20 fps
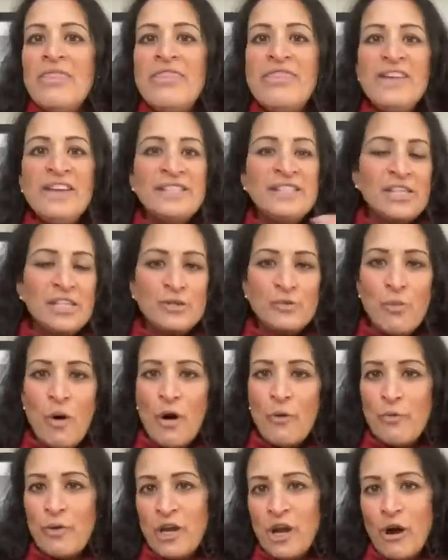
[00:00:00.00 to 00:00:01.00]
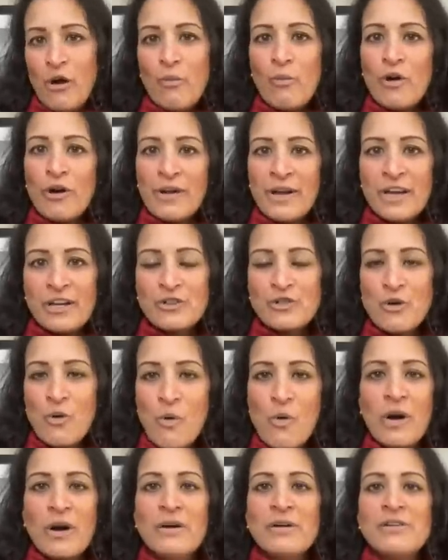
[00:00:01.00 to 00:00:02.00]
This is what we are working
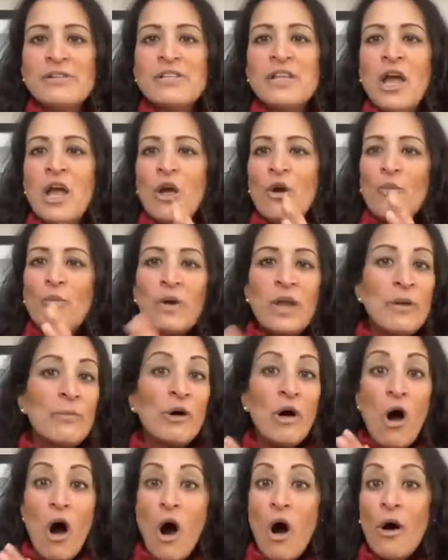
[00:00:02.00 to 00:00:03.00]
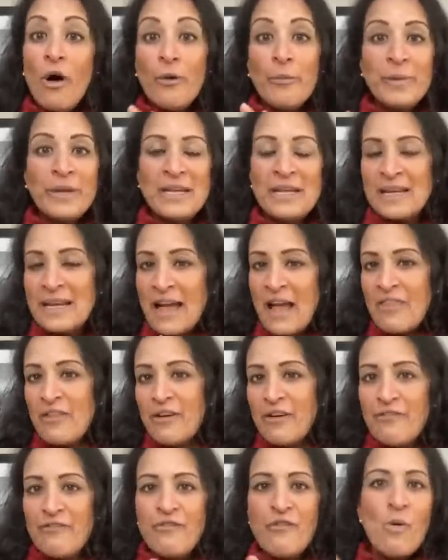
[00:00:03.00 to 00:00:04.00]
towards. We will all be
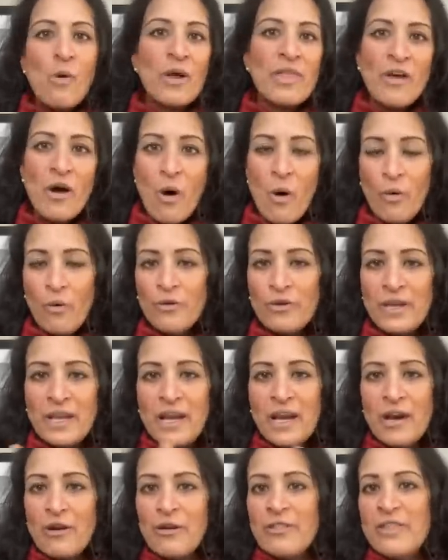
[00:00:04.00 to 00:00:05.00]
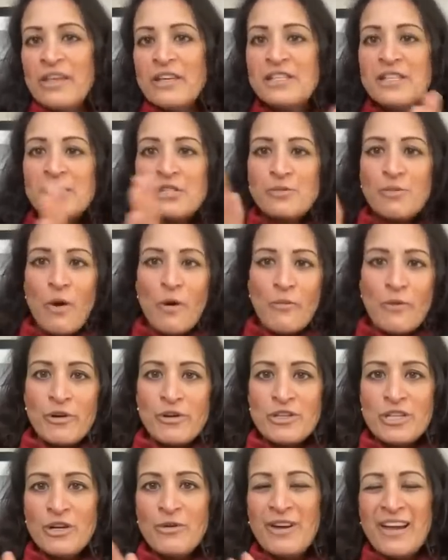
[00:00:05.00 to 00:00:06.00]
together for the whole year. This is what we're
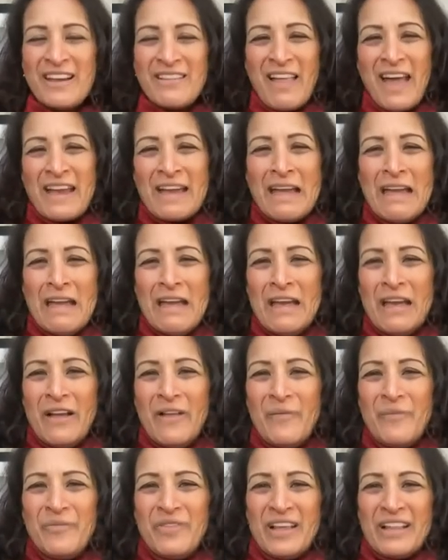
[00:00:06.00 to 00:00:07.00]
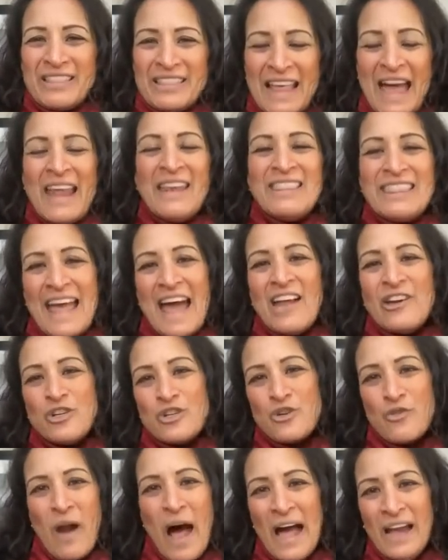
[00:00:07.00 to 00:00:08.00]
doing. Like, let that
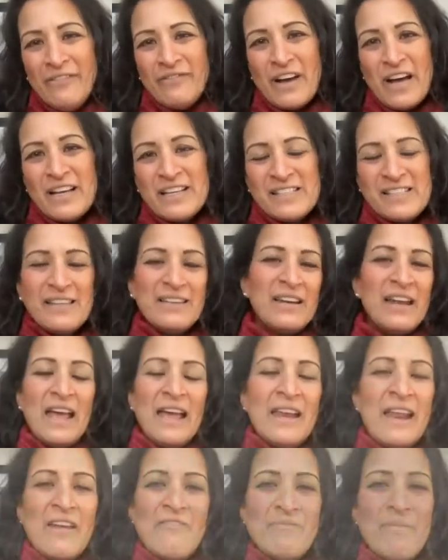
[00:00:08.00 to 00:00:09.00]
drive us. And